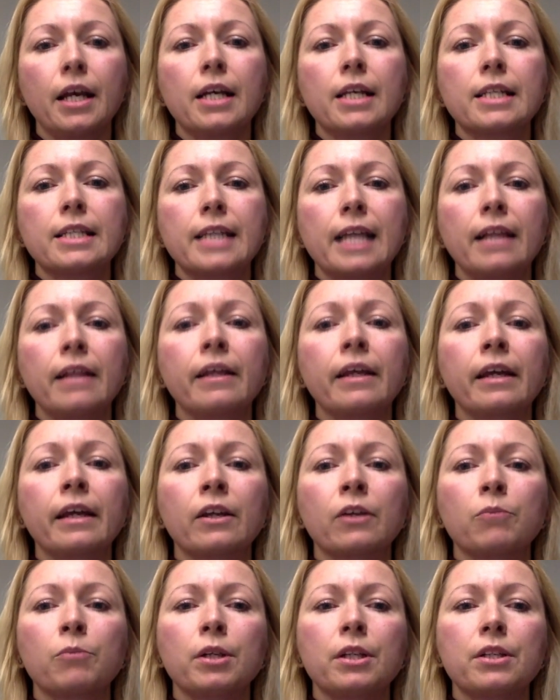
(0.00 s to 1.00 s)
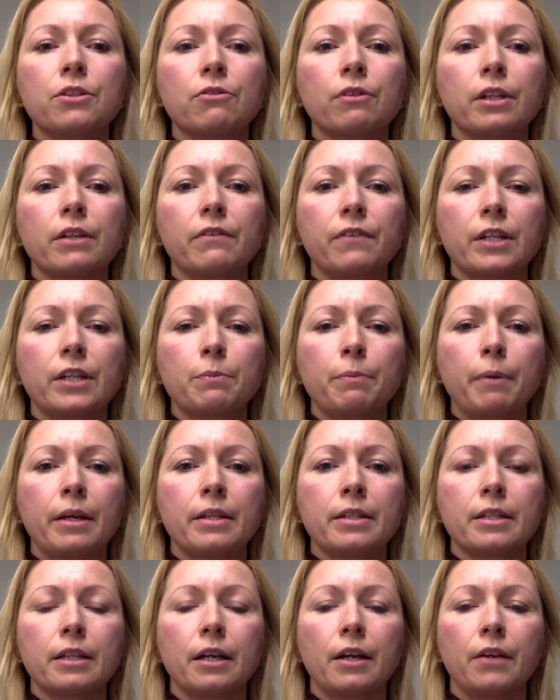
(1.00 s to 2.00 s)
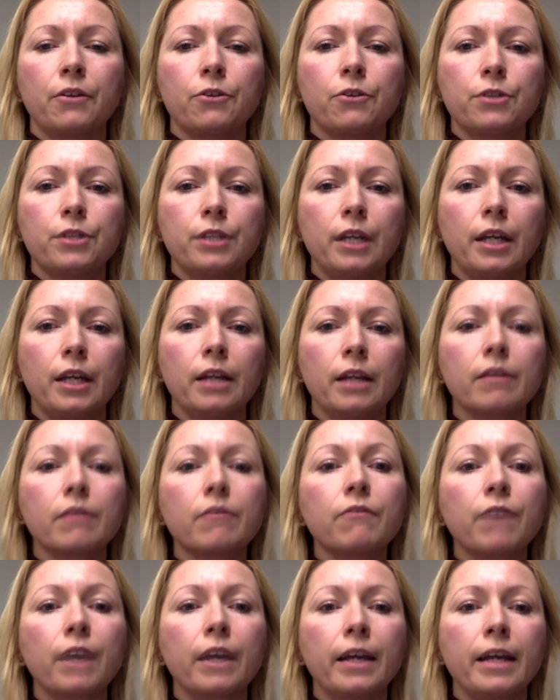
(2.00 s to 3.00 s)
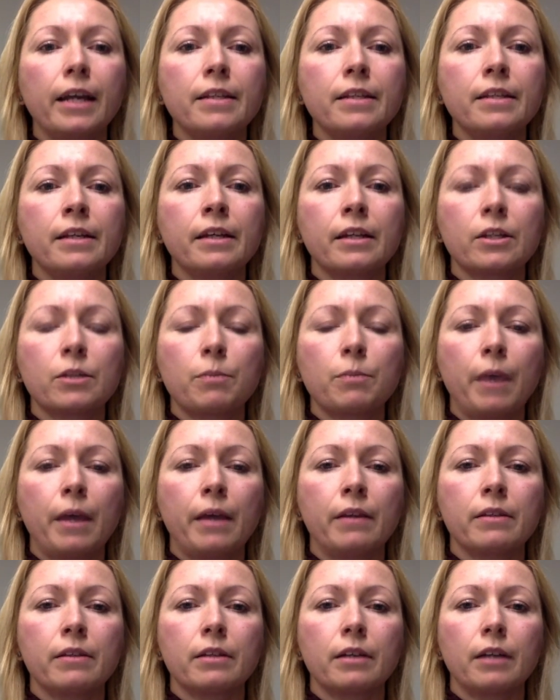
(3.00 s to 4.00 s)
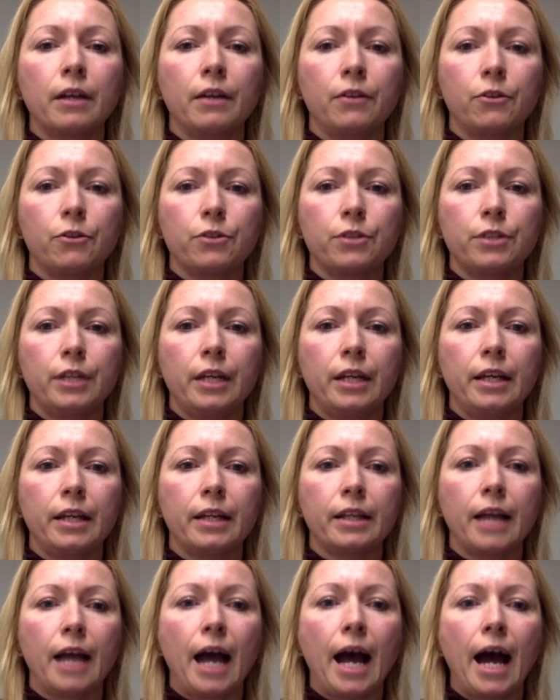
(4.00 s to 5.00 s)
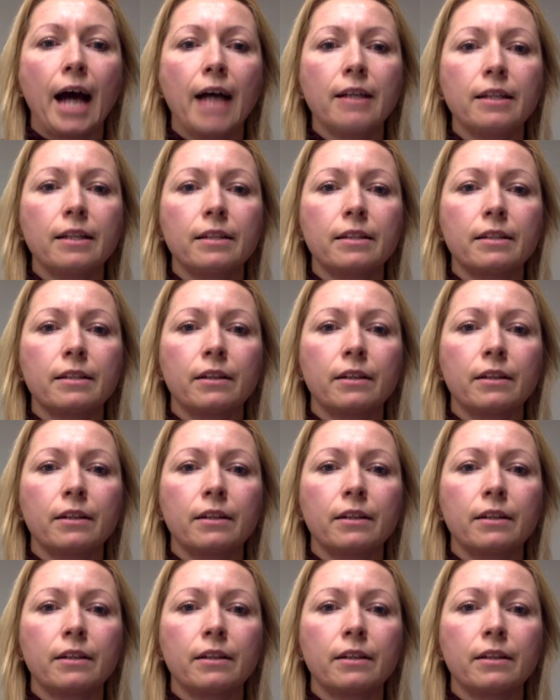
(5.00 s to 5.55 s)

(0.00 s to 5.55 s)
selling and administrative expense understated, financing expense understated, assets